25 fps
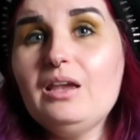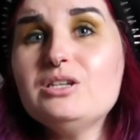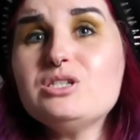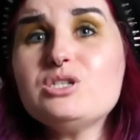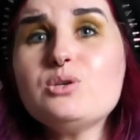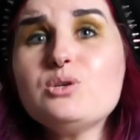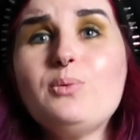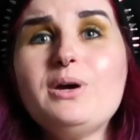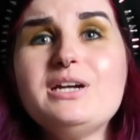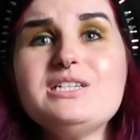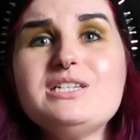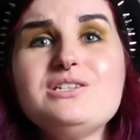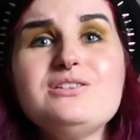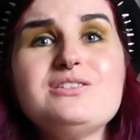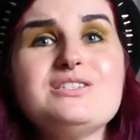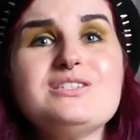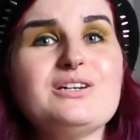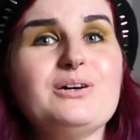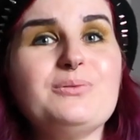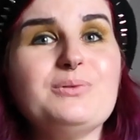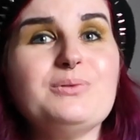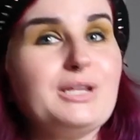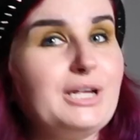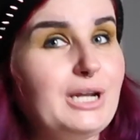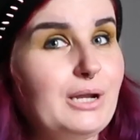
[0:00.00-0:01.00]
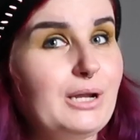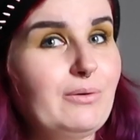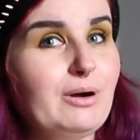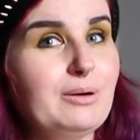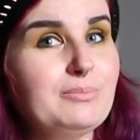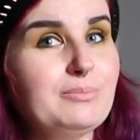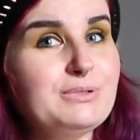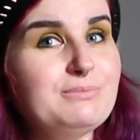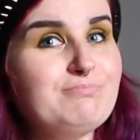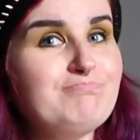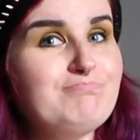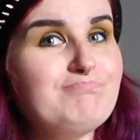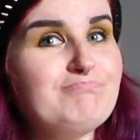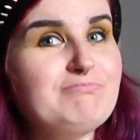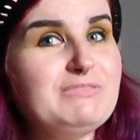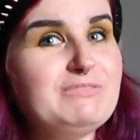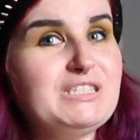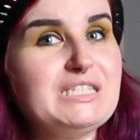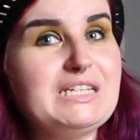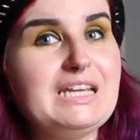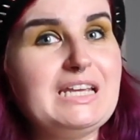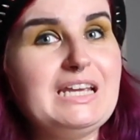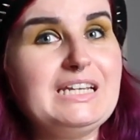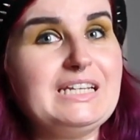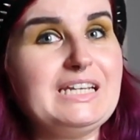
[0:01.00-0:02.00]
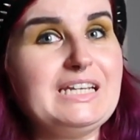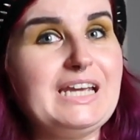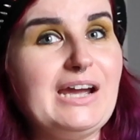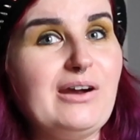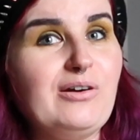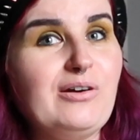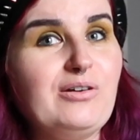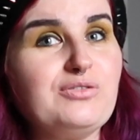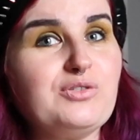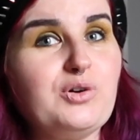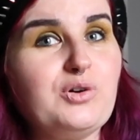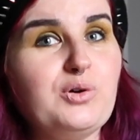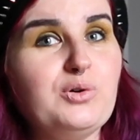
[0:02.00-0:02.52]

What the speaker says: So where do you start with a glow up? Skincare, of